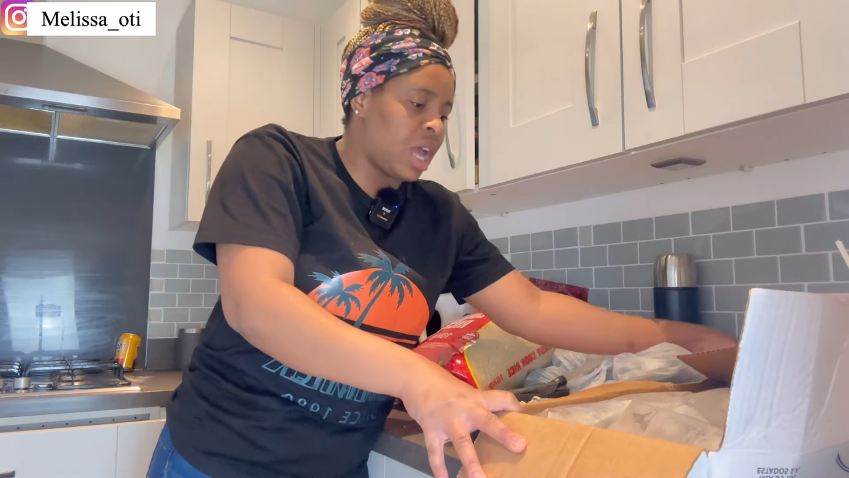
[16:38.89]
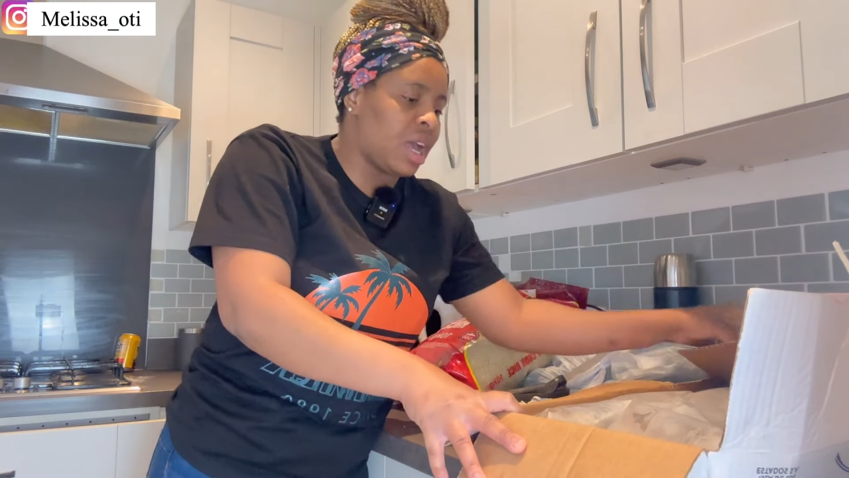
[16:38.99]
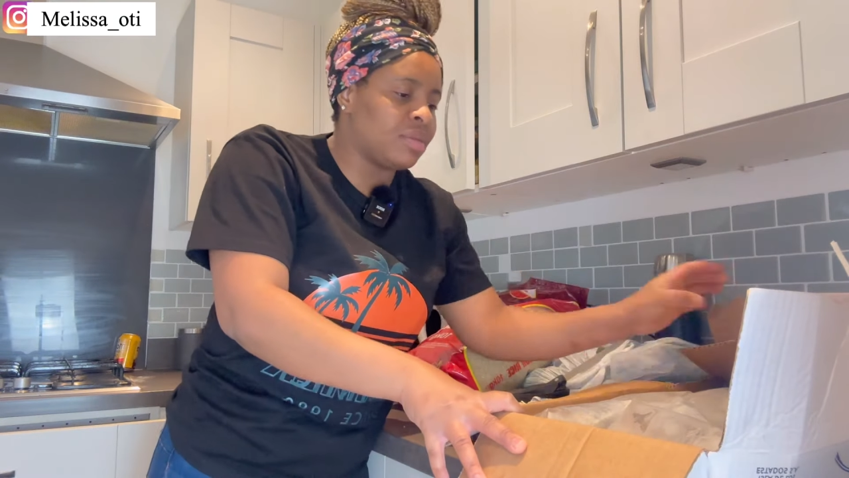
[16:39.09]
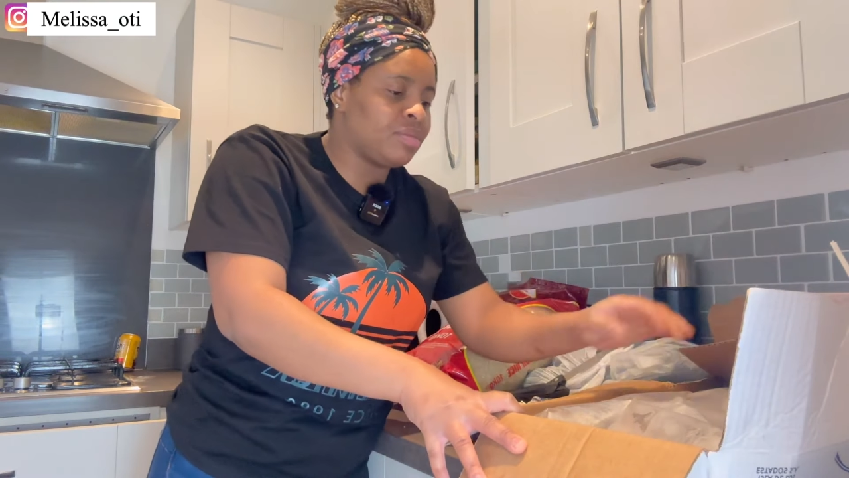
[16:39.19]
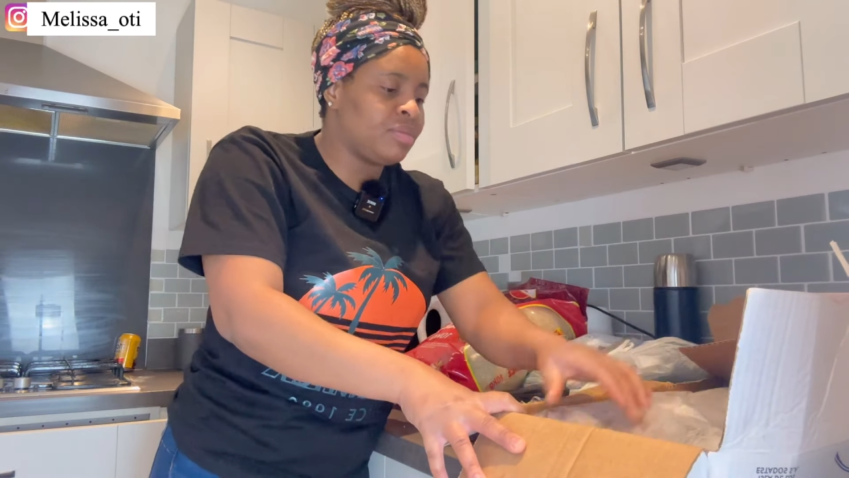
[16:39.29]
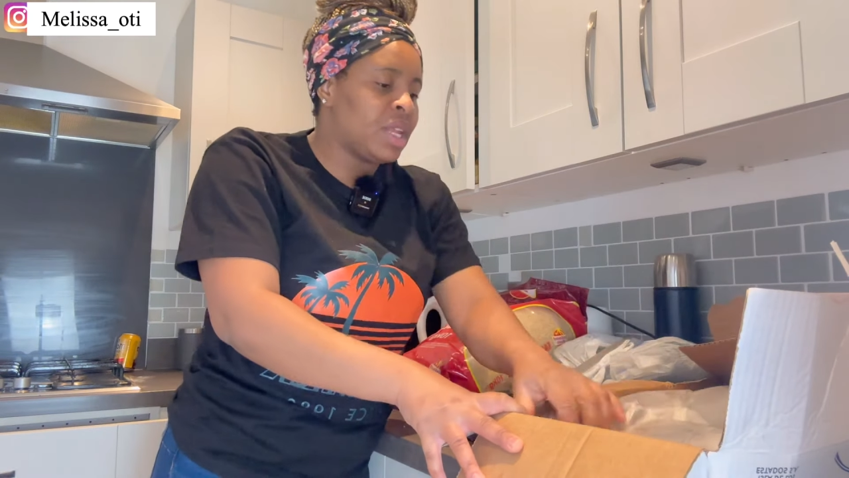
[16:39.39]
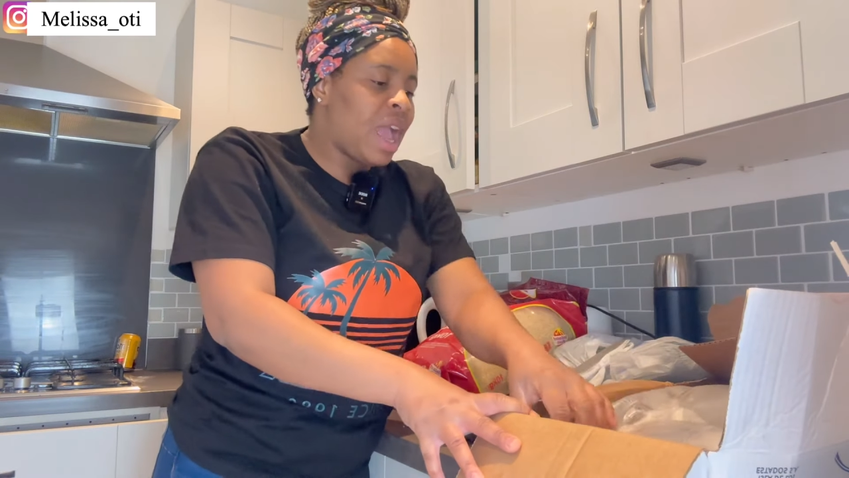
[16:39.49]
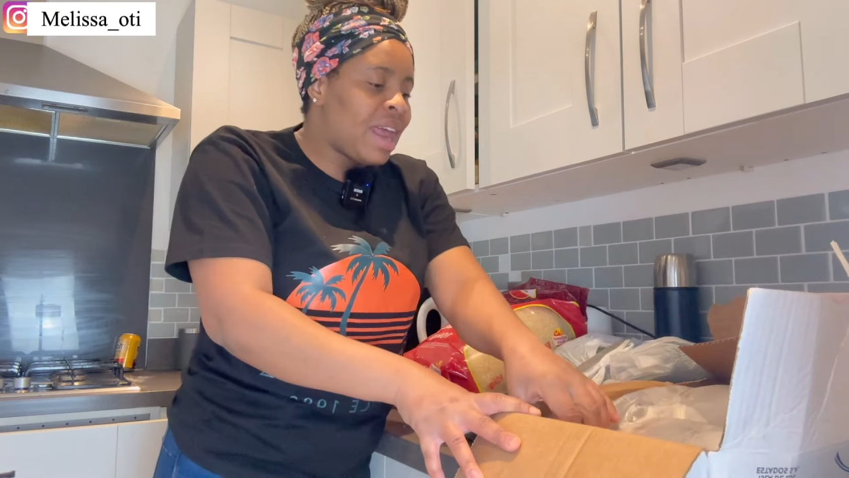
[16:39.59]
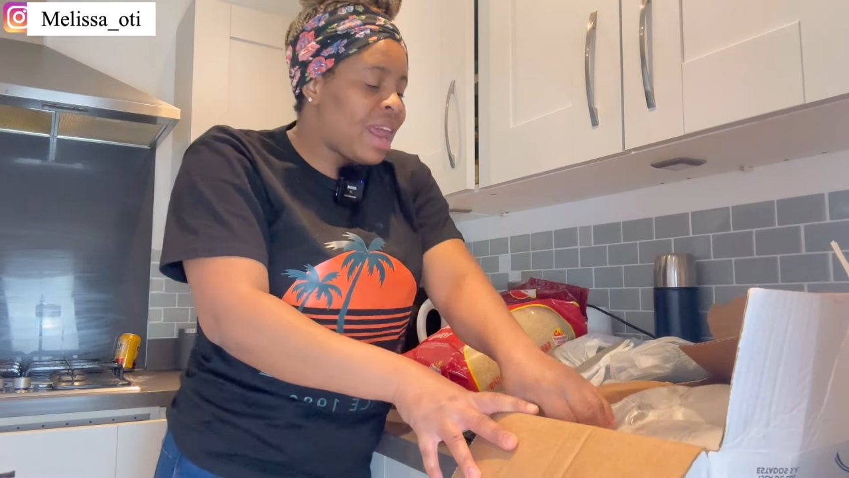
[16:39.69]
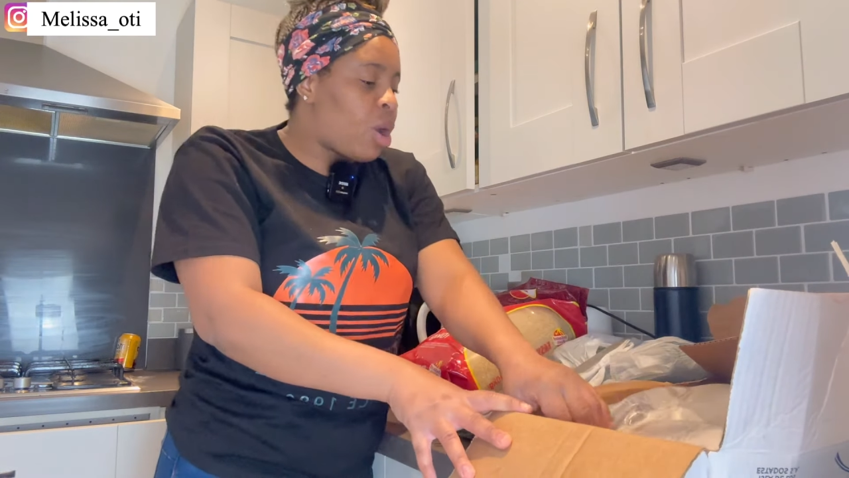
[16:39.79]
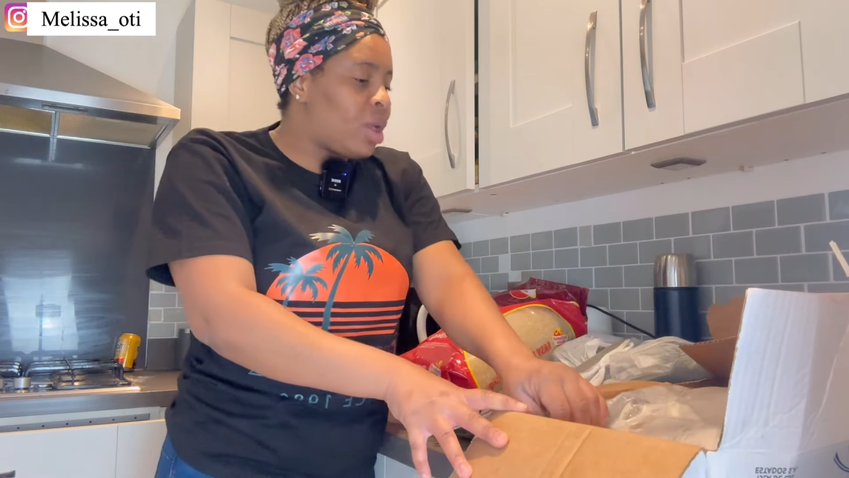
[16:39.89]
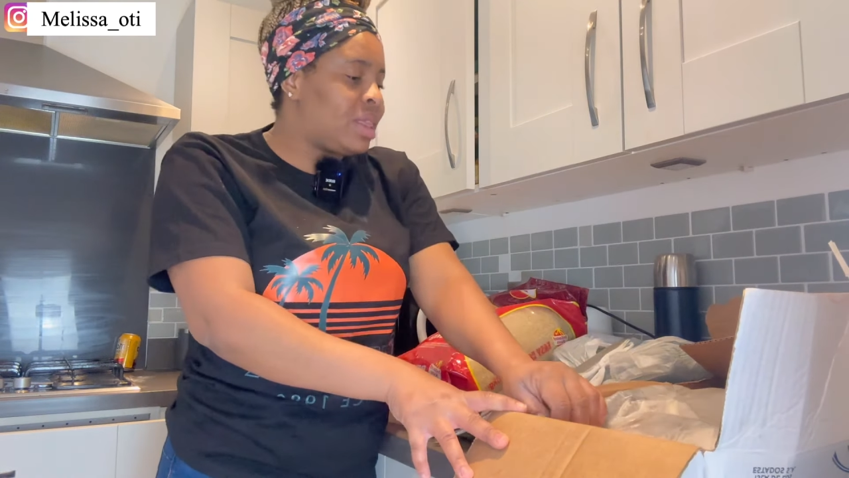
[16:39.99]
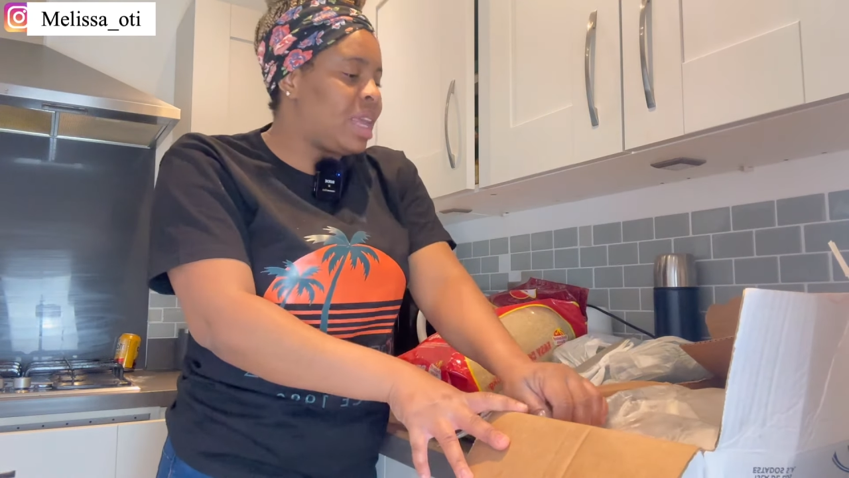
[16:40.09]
And I got